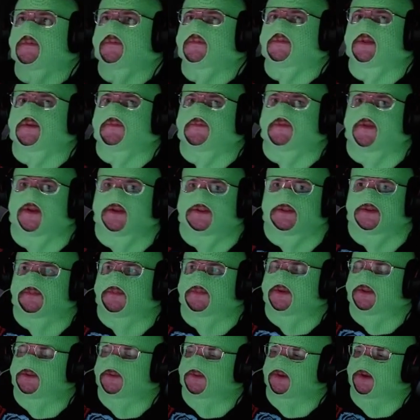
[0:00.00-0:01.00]
Oh, the fly's gonna
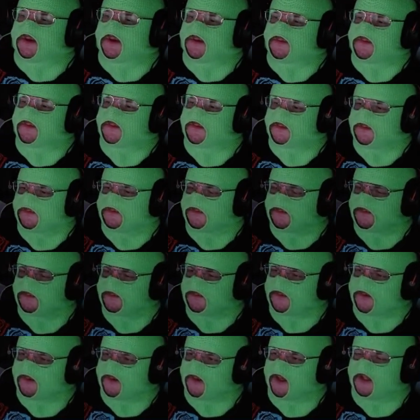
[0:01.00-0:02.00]
piss me off. I've got some
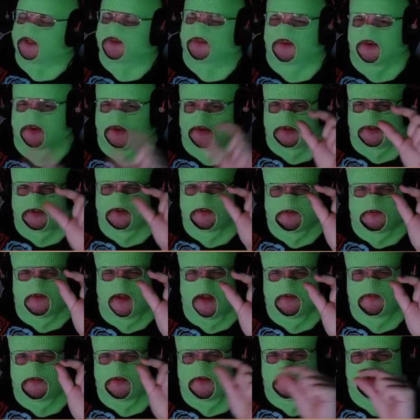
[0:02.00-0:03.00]
new evidence. It's one of those little
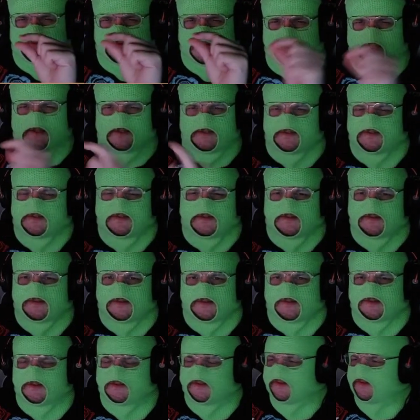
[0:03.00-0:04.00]
fat fruit flies. Talking
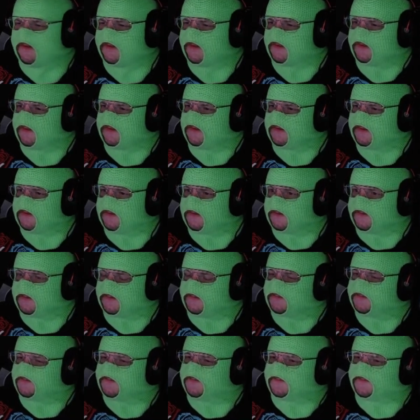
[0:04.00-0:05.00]
about.
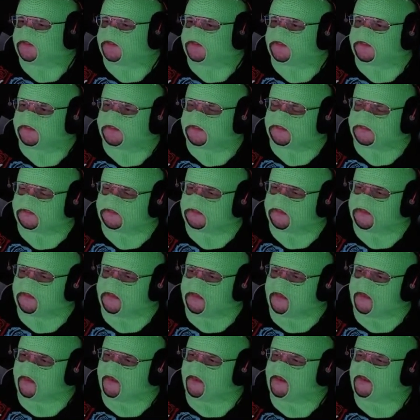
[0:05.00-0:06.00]
My colleague might
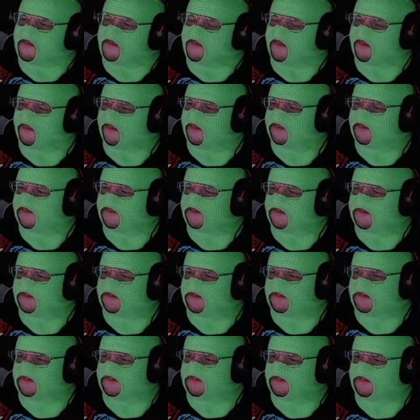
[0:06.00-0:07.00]
be able to solve the
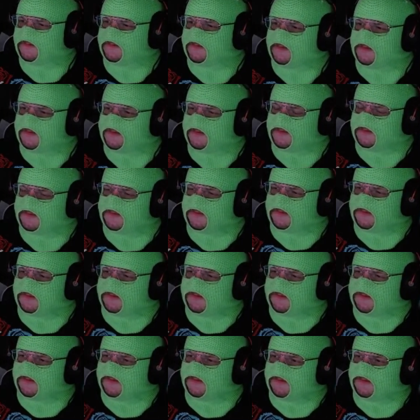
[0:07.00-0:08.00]
case with this evidence.
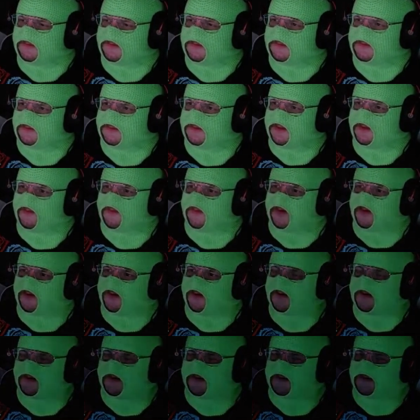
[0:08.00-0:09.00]
Oh my
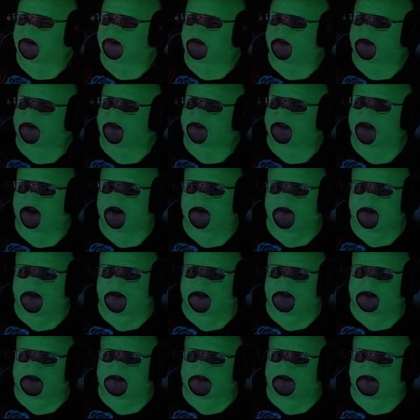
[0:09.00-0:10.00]
goodness! With this
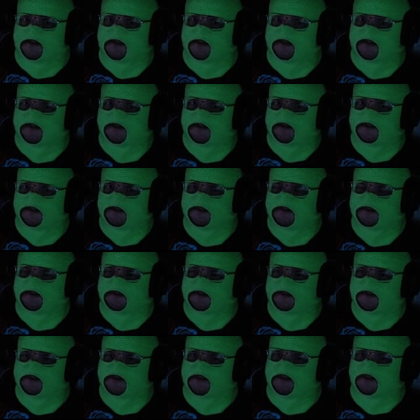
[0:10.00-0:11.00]
evidence.
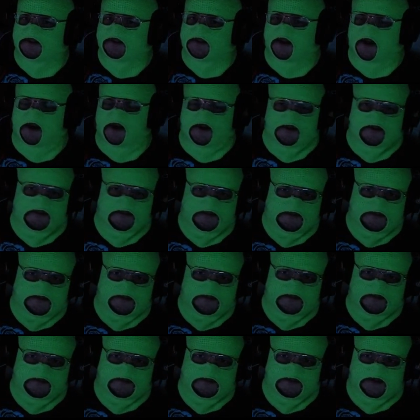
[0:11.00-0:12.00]
So,
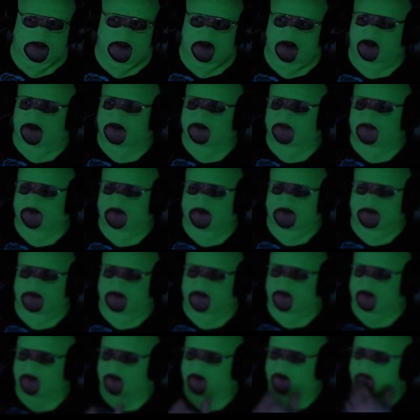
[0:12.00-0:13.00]
the husband is
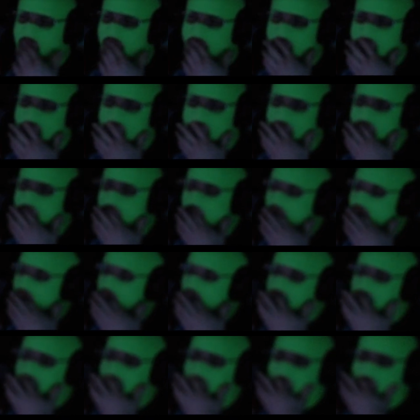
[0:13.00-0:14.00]
the killer. He
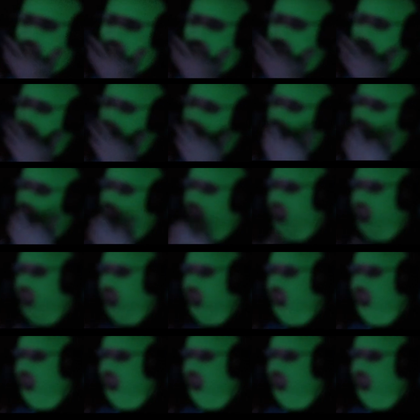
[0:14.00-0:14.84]
came home even later.